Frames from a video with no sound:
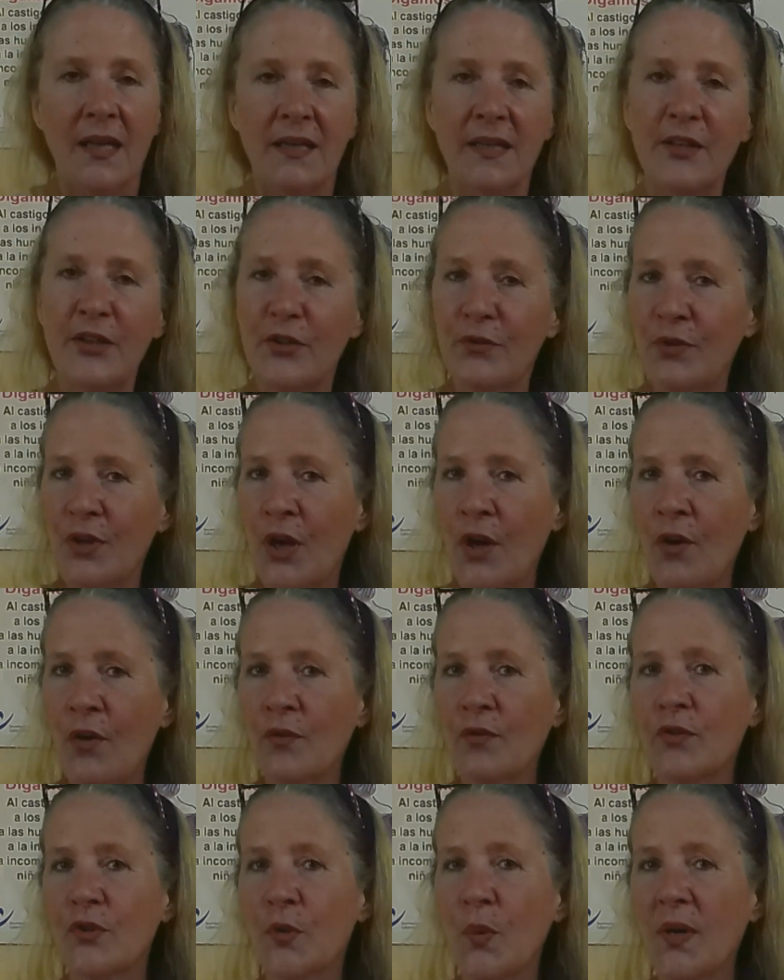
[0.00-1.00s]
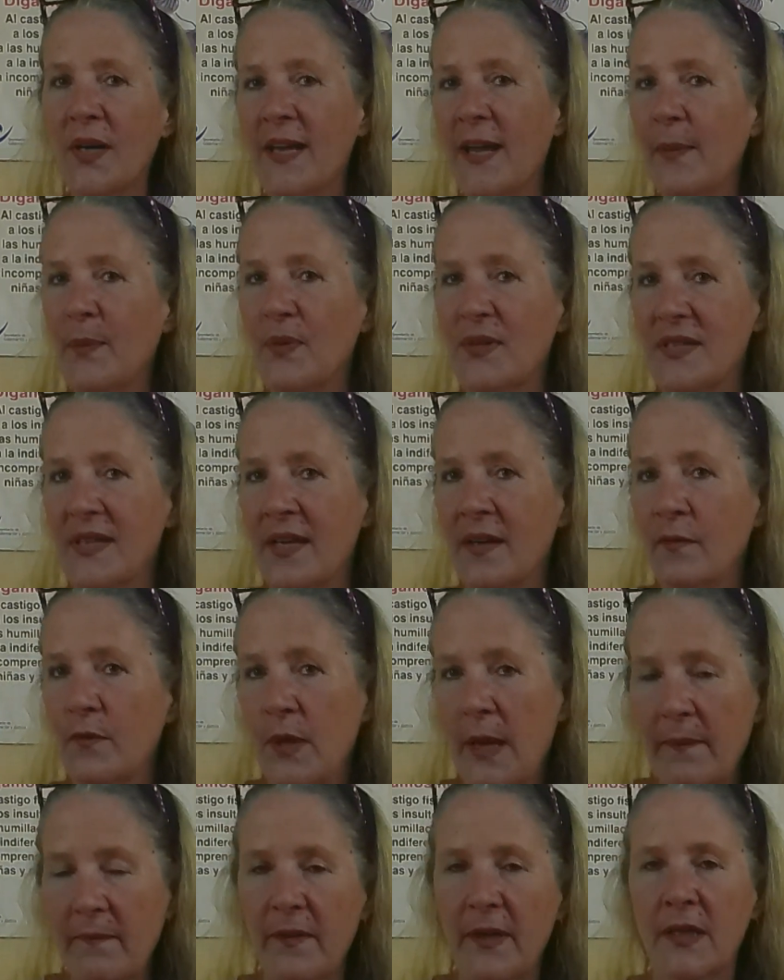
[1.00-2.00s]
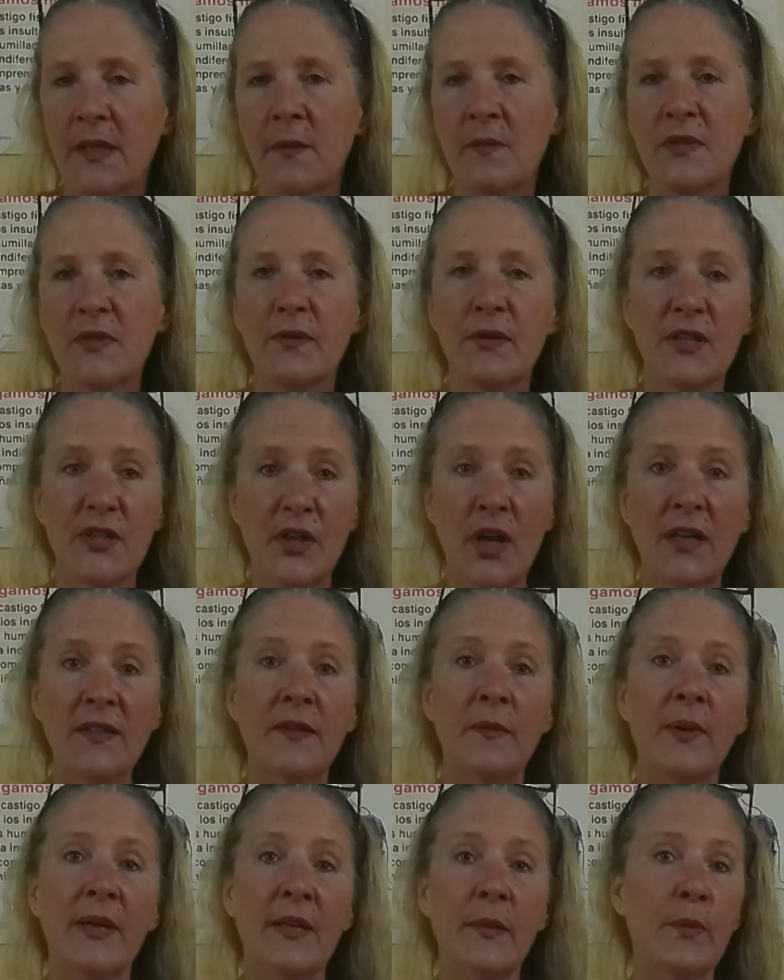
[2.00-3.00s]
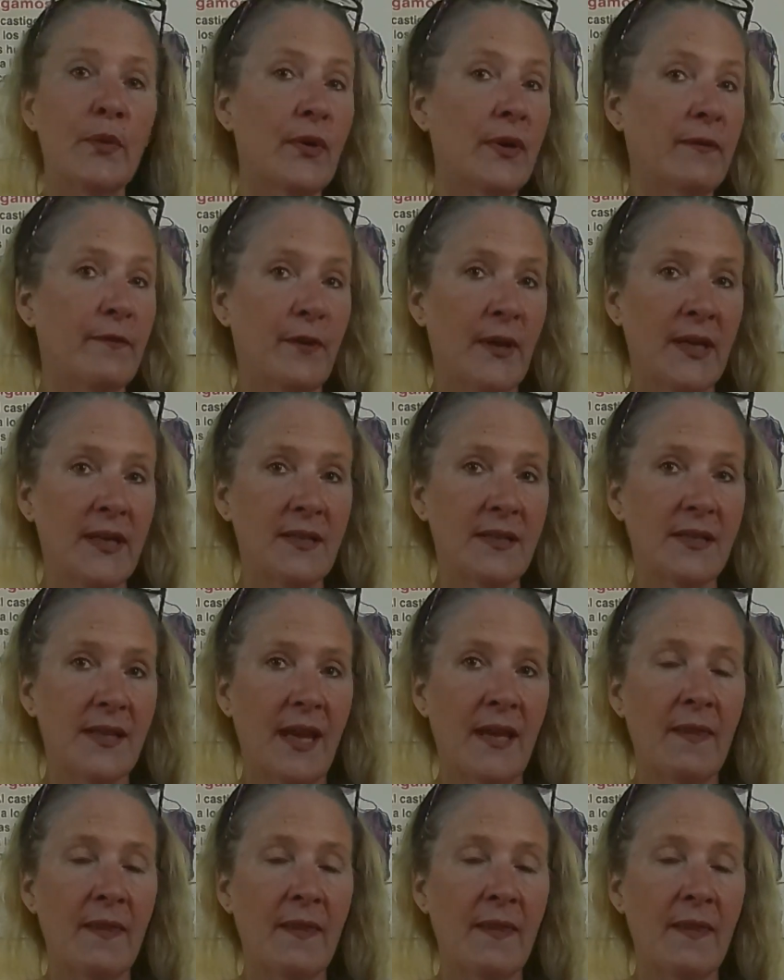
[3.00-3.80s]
Did you know 28% of rape victims are assaulted by their boyfriends